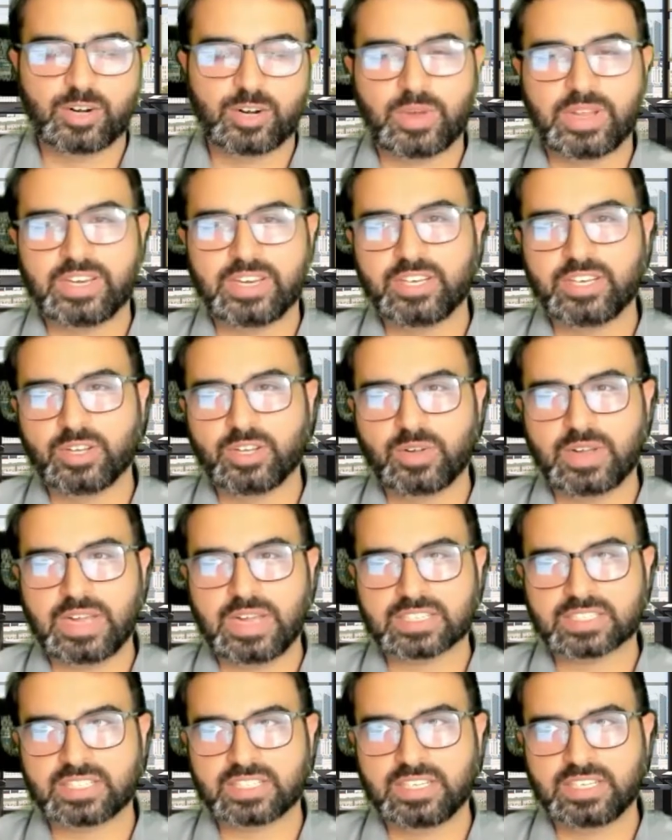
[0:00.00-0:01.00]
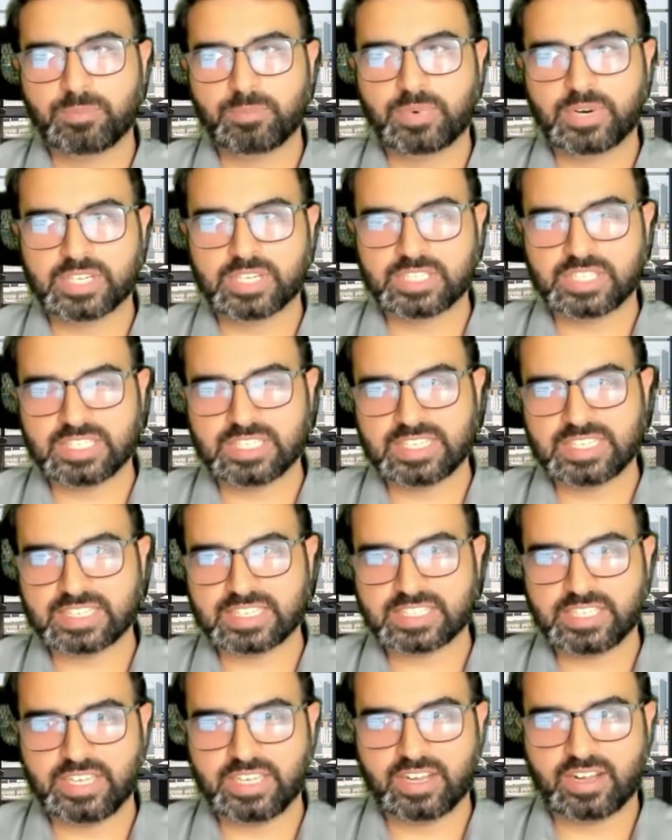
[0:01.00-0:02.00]
when you actually purchased
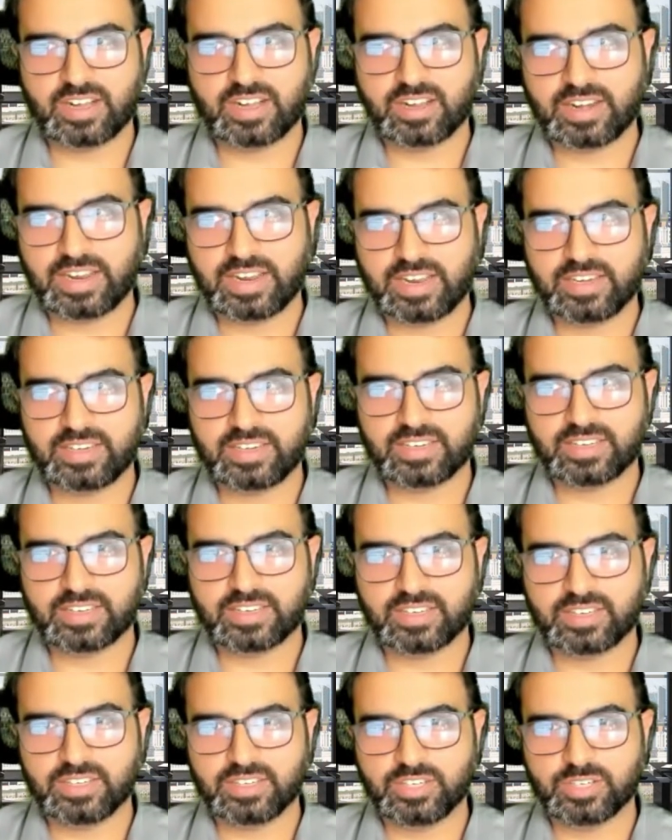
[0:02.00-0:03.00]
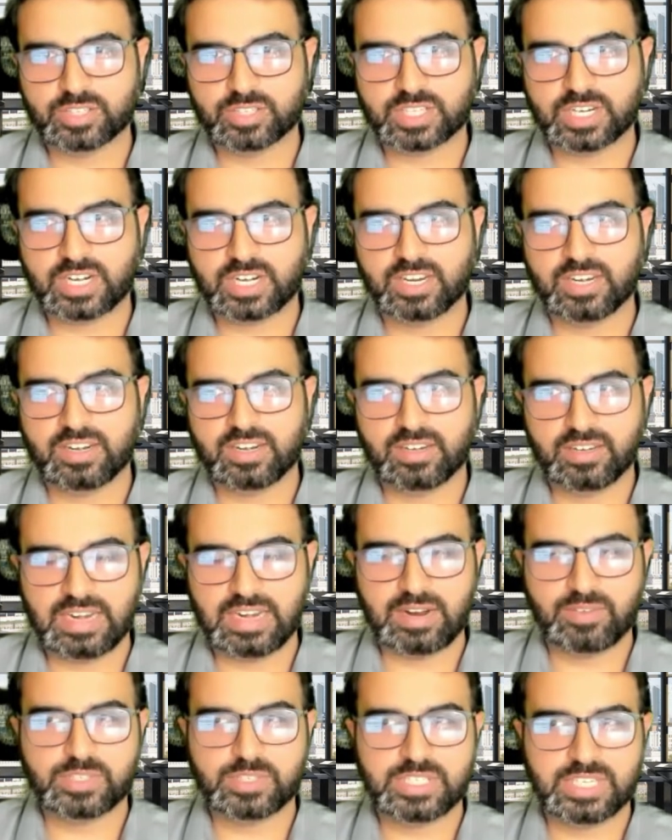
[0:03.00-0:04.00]
XDR and you started
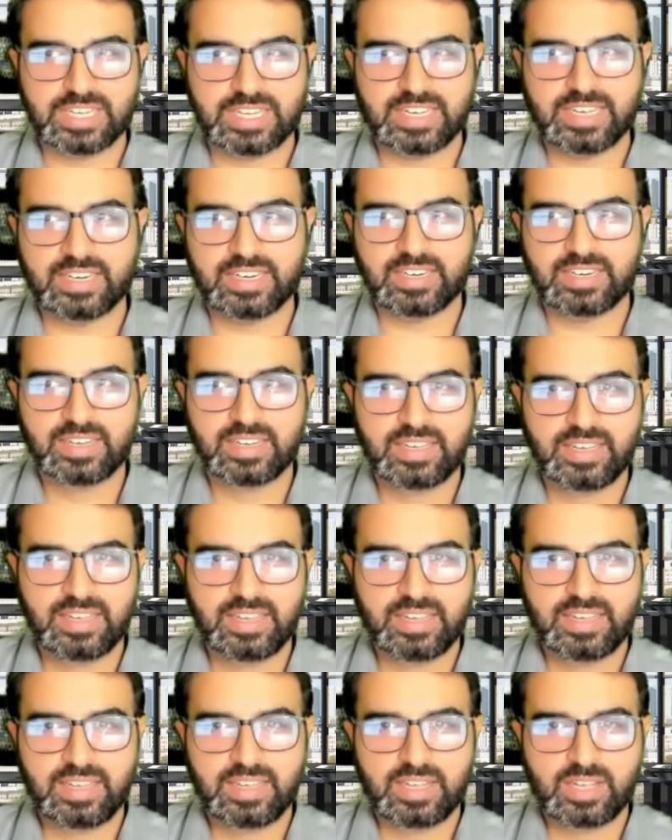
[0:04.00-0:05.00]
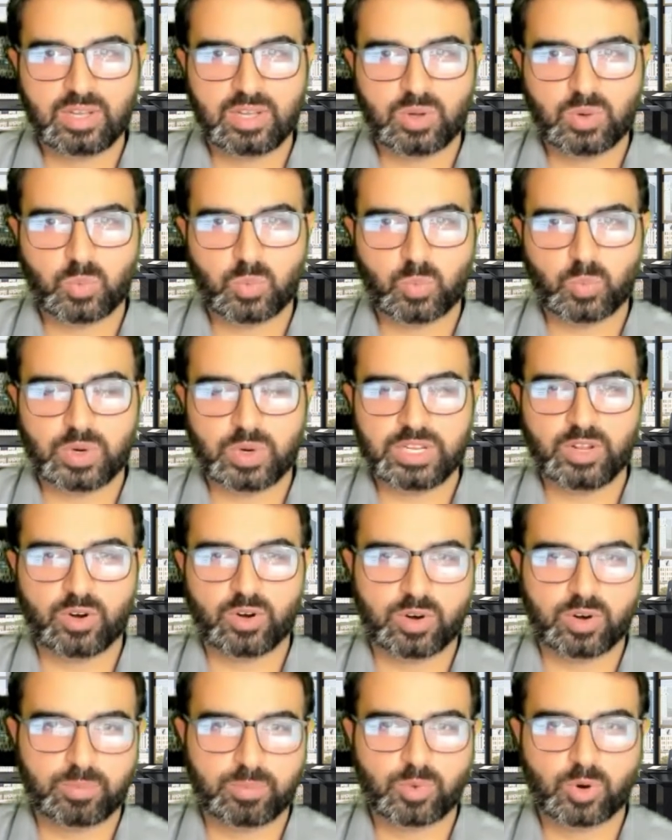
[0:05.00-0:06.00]
leveraging it, were
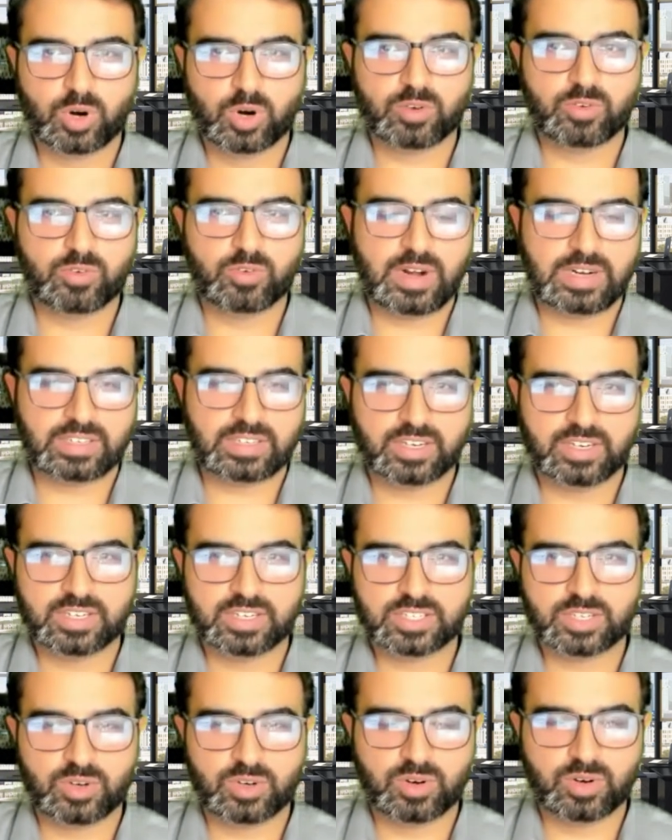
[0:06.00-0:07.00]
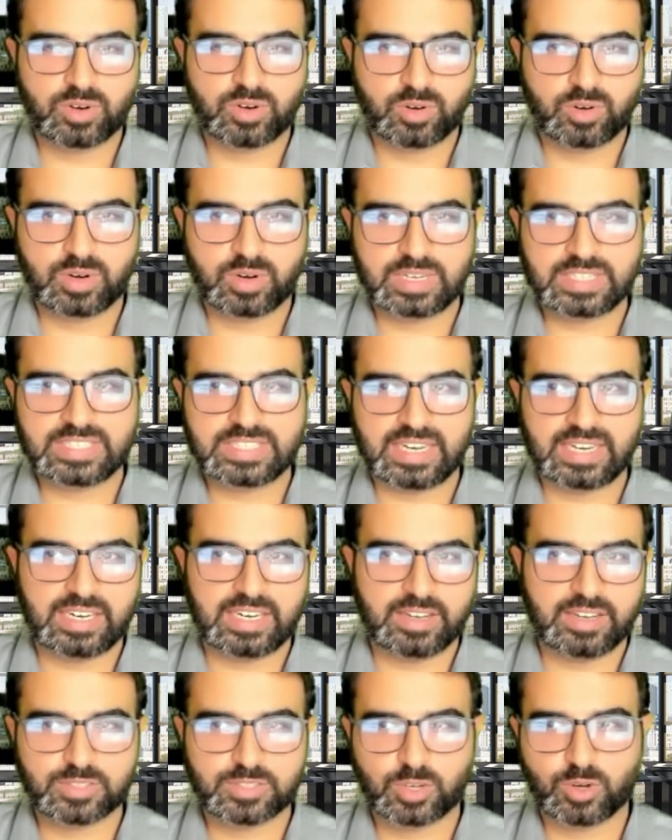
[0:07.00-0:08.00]
your board of directors or
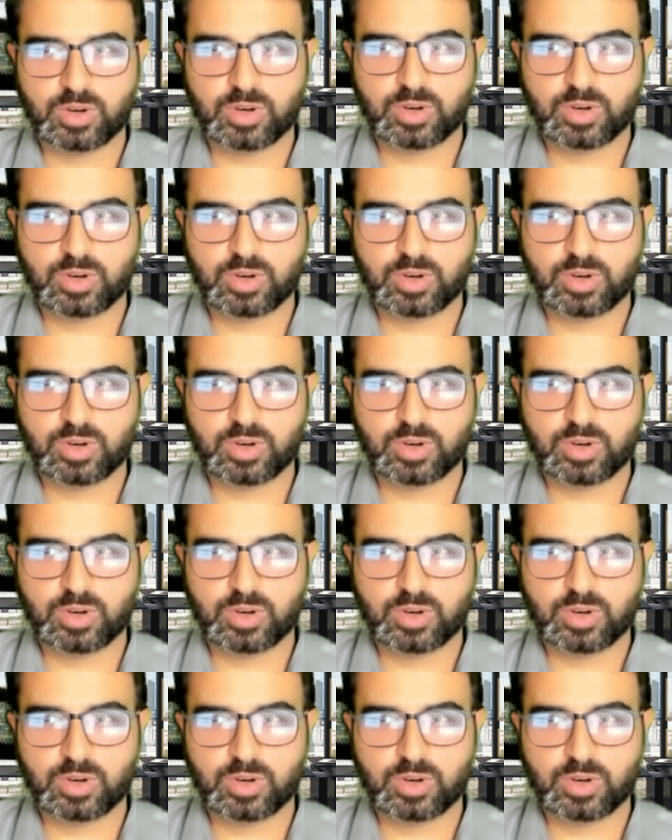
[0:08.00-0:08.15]
executives or